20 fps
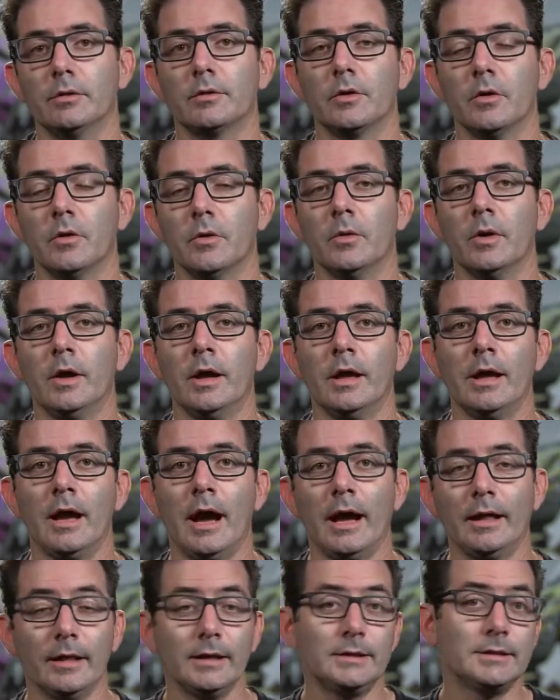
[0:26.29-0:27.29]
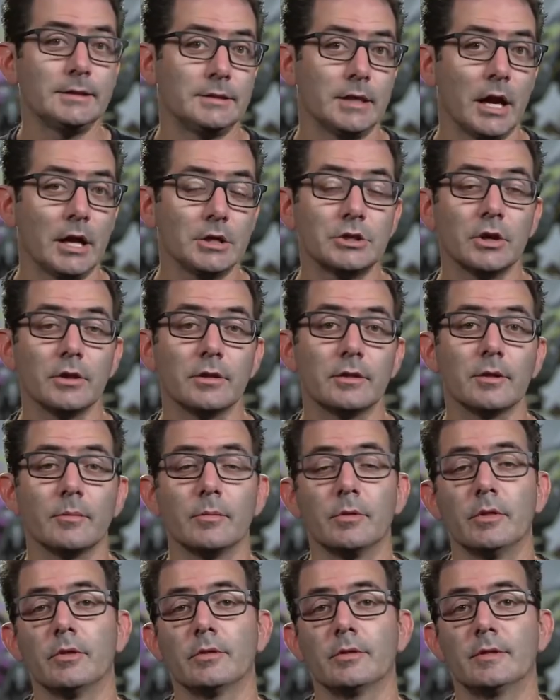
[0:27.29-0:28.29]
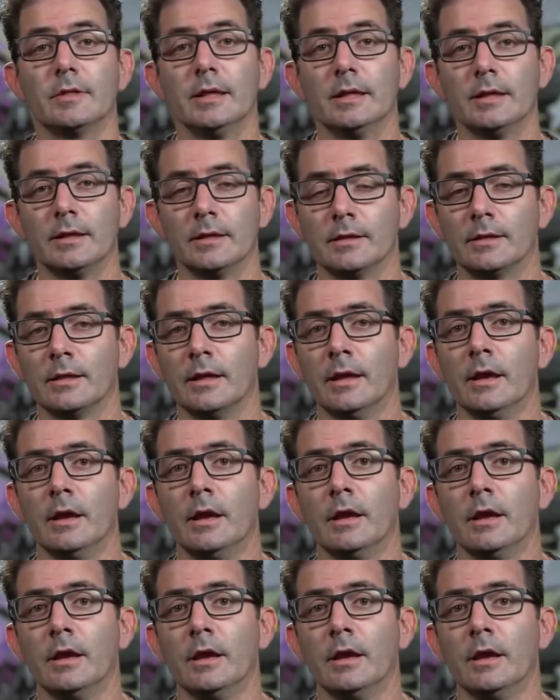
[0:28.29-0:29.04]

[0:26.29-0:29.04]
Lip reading: So I'd like to touch on some of those things.